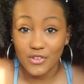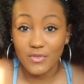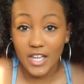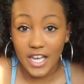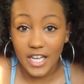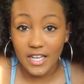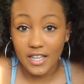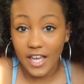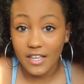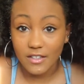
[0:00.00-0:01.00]
you need.
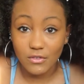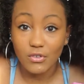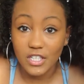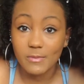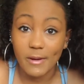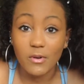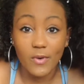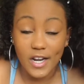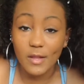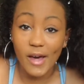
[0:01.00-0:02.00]
Like, you need to be able to
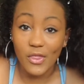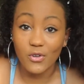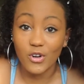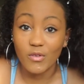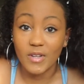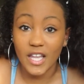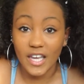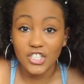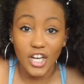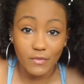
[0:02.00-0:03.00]
run in the bathroom and
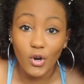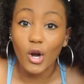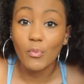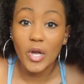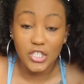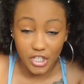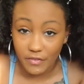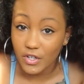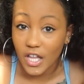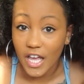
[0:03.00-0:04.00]
like shave your armpits, shave
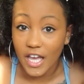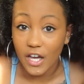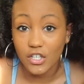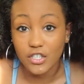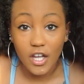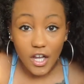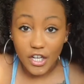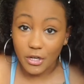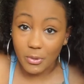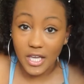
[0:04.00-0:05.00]
your legs,
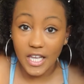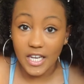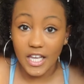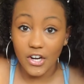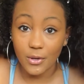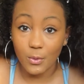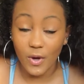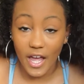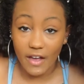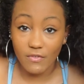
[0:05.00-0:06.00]
your bikini area,
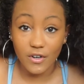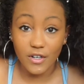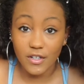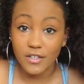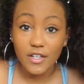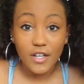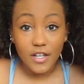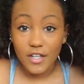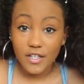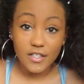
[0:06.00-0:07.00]
whatever
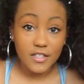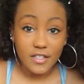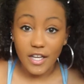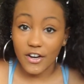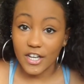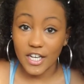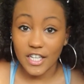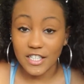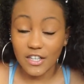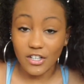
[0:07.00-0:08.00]
area
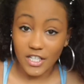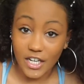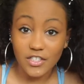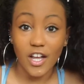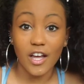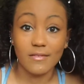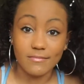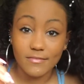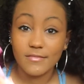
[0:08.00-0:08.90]
needs a little touch up,